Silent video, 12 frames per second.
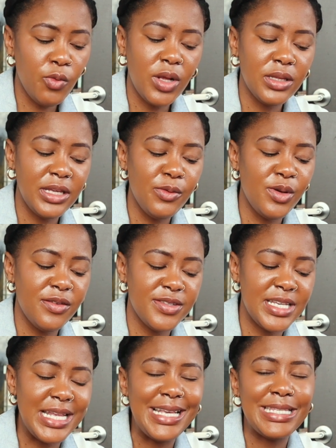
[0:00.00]
well, they would have
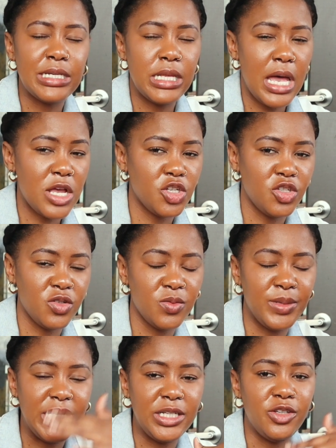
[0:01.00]
said international,
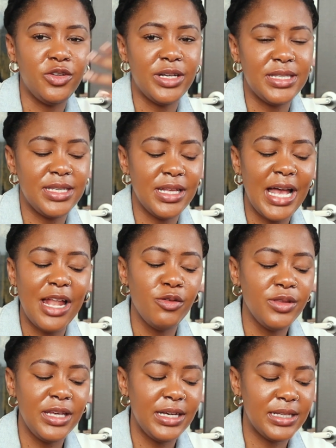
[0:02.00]
meaning you can send. I
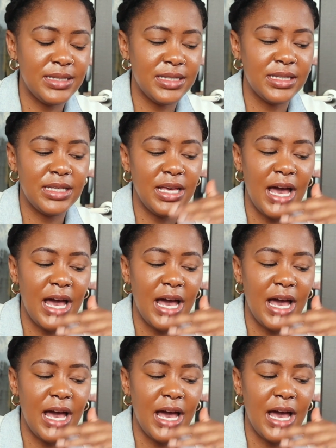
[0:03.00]
don't think it's